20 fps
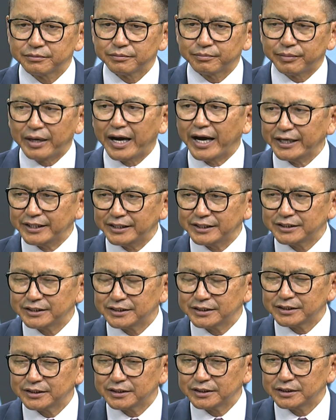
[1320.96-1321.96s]
buy it.
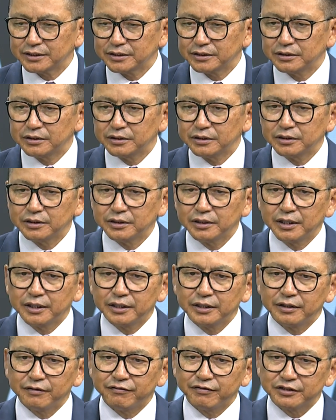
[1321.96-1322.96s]

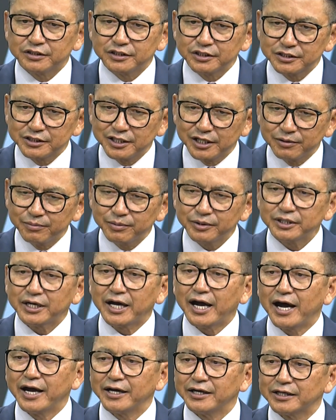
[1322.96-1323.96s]
If it is a little bit
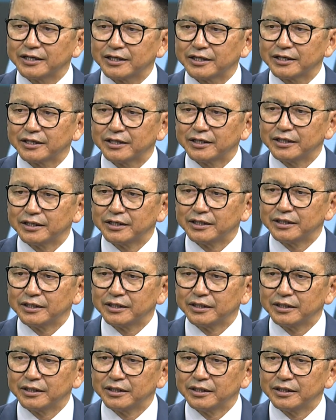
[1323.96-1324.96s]
higher,
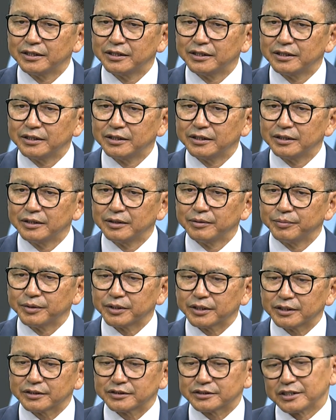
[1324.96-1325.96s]

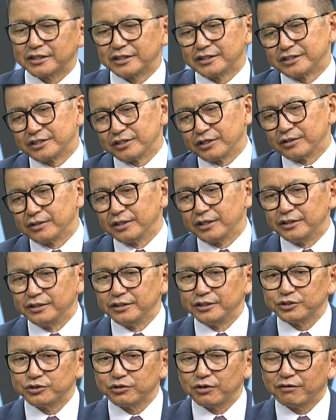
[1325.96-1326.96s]
because it's an
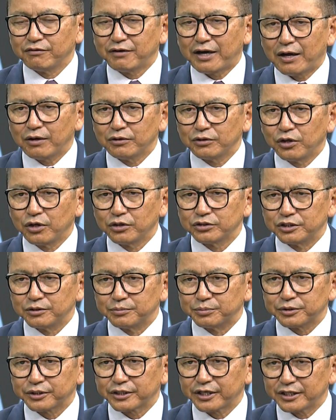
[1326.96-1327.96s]
issue of how long the
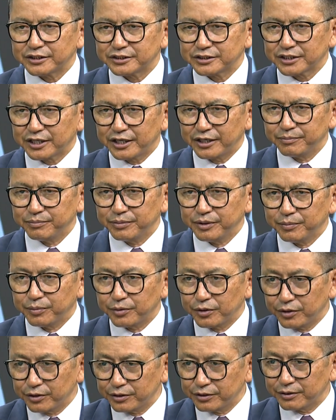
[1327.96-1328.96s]
briquettes can be
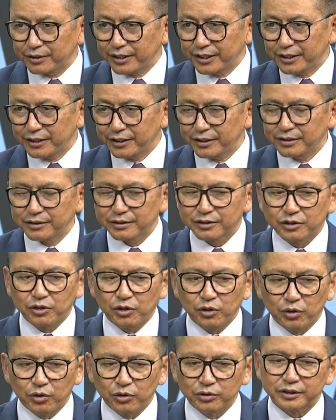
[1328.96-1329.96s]
burned, right?
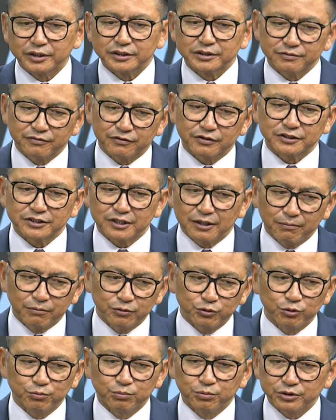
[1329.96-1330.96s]
Coal, it's, for example,
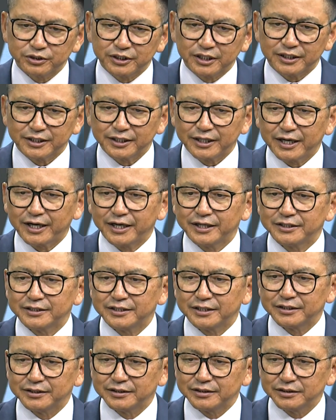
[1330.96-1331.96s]
you put at night,
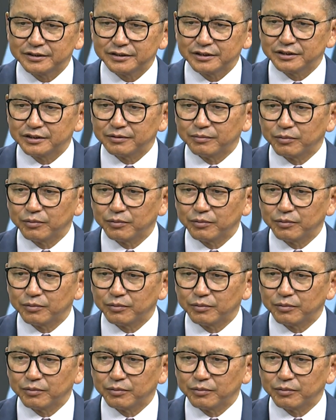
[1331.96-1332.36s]
and in the